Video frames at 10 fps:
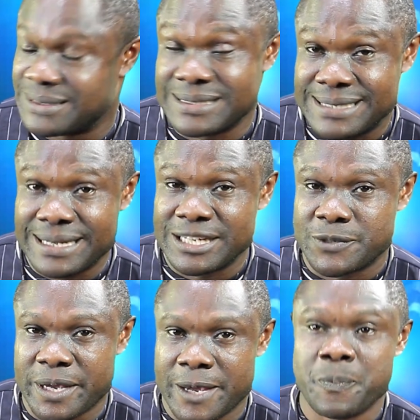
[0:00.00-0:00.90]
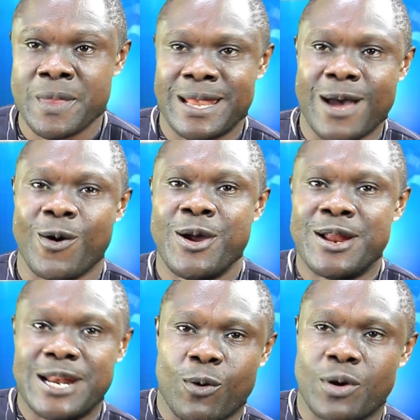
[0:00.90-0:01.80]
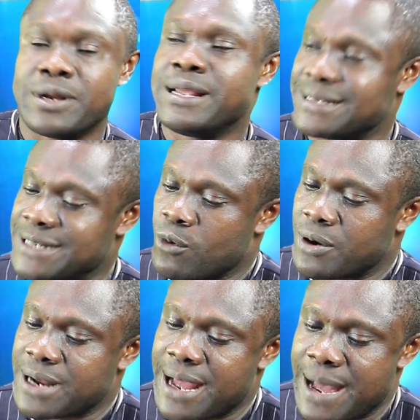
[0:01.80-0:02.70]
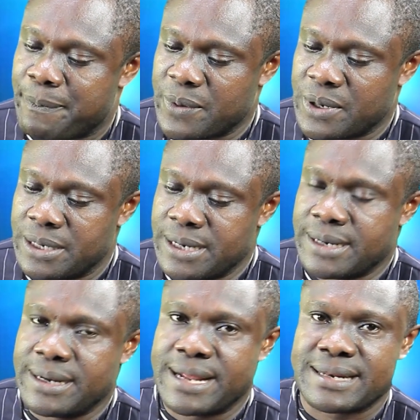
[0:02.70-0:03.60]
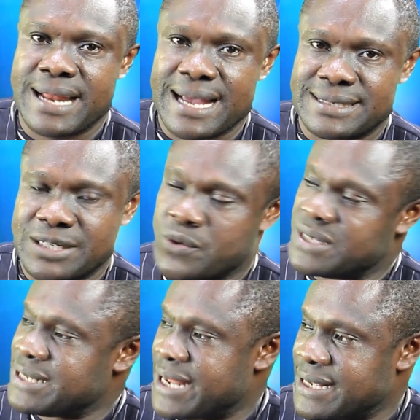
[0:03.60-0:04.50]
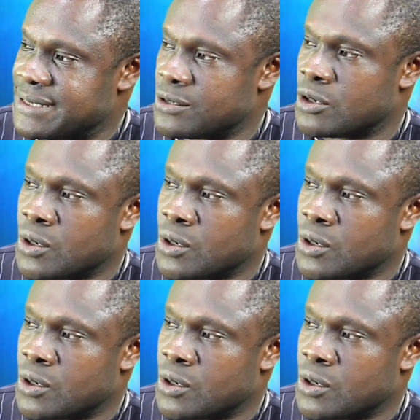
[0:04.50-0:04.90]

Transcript: Sincerely speaking. Now, the one that happened late last year, 2019, on